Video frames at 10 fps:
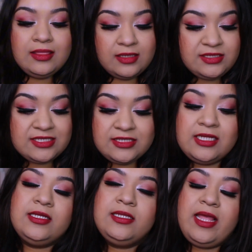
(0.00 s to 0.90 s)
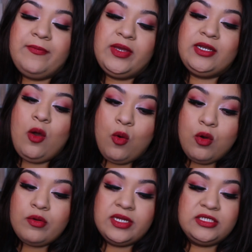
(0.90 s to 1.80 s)
Sicilian lemon,
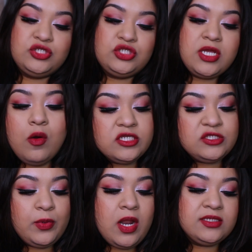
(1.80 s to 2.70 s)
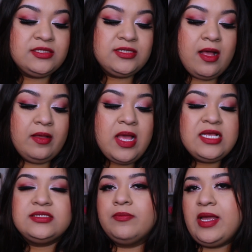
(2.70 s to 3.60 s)
orange blossom,
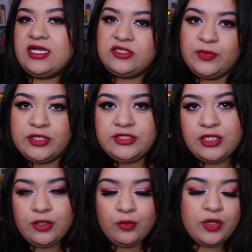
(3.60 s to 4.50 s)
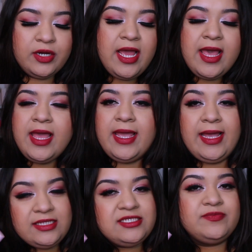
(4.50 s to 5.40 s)
some cashmere cedar wood.
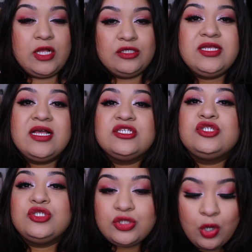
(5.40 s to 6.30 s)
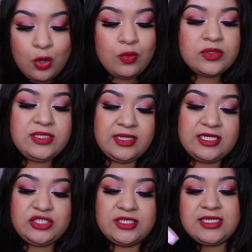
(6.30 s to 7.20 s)
It smells so
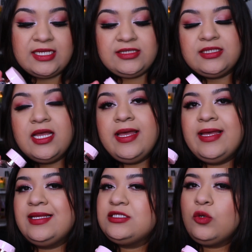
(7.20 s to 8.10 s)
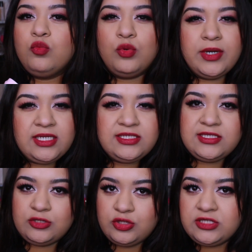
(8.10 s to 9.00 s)
delicious. It's a woody,
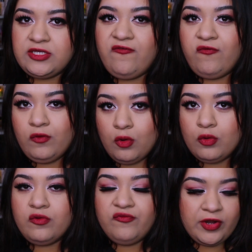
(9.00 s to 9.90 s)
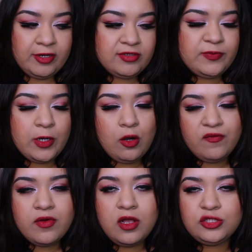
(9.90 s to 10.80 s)
citrusy, floral fragrance, but
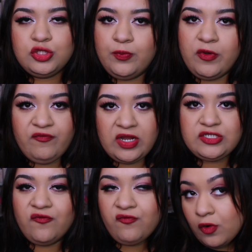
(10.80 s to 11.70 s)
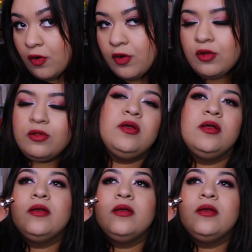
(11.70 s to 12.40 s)
overall super fresh and floral.